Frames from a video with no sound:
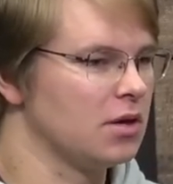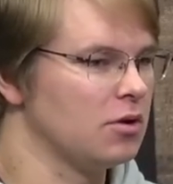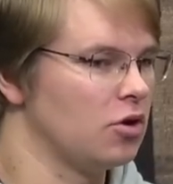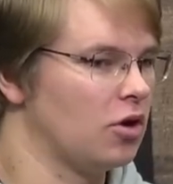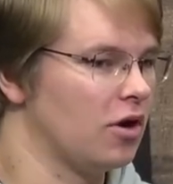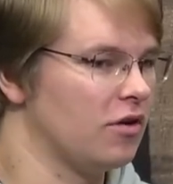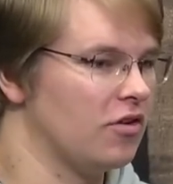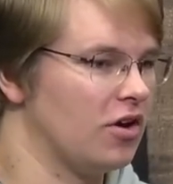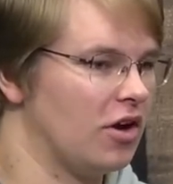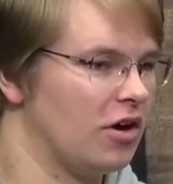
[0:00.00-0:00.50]

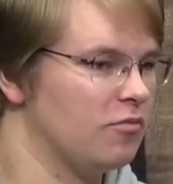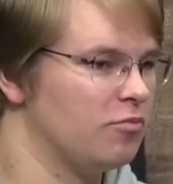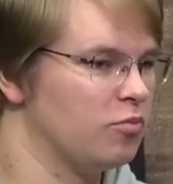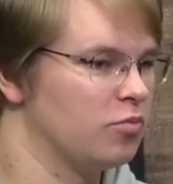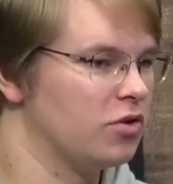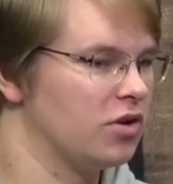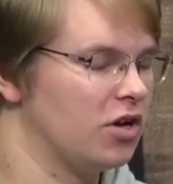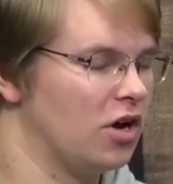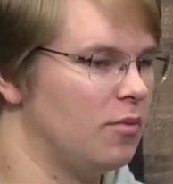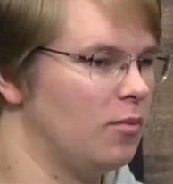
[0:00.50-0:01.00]
have
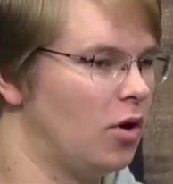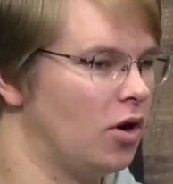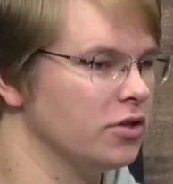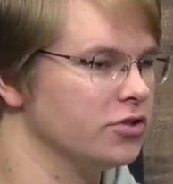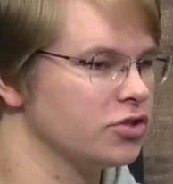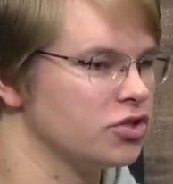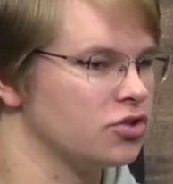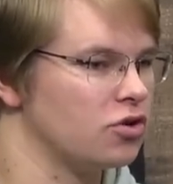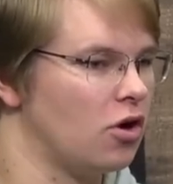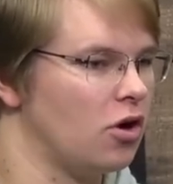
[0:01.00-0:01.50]
come on
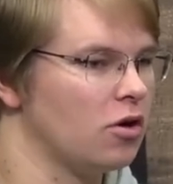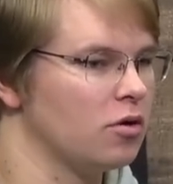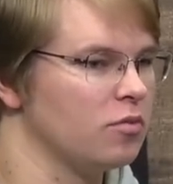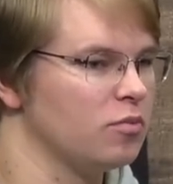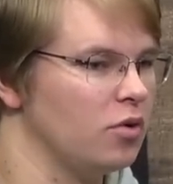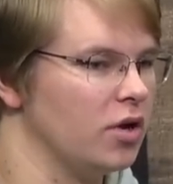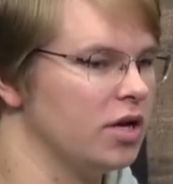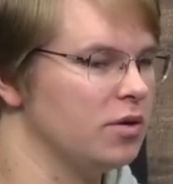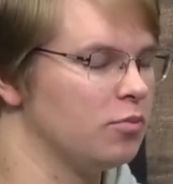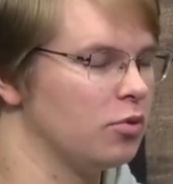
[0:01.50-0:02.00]
strong,
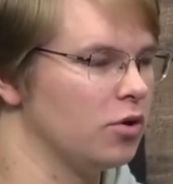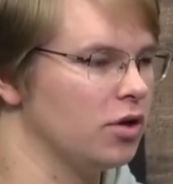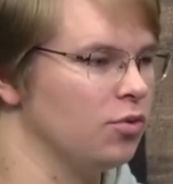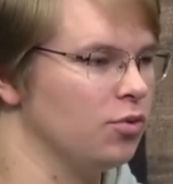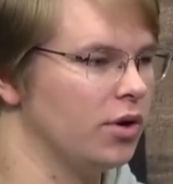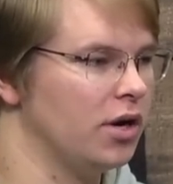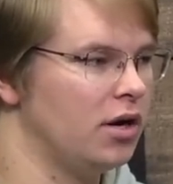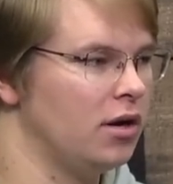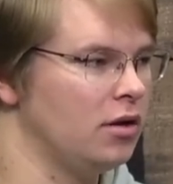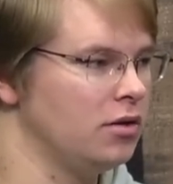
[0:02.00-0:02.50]
played pretty
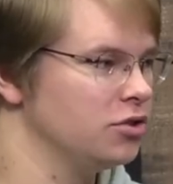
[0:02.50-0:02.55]
well.